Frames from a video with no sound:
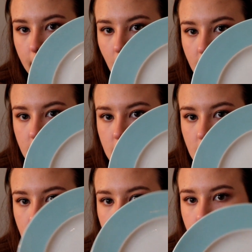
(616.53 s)
But
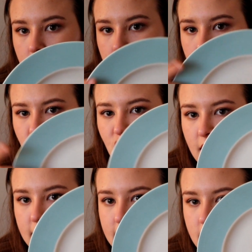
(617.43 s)

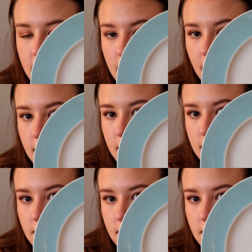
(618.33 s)
guys see that?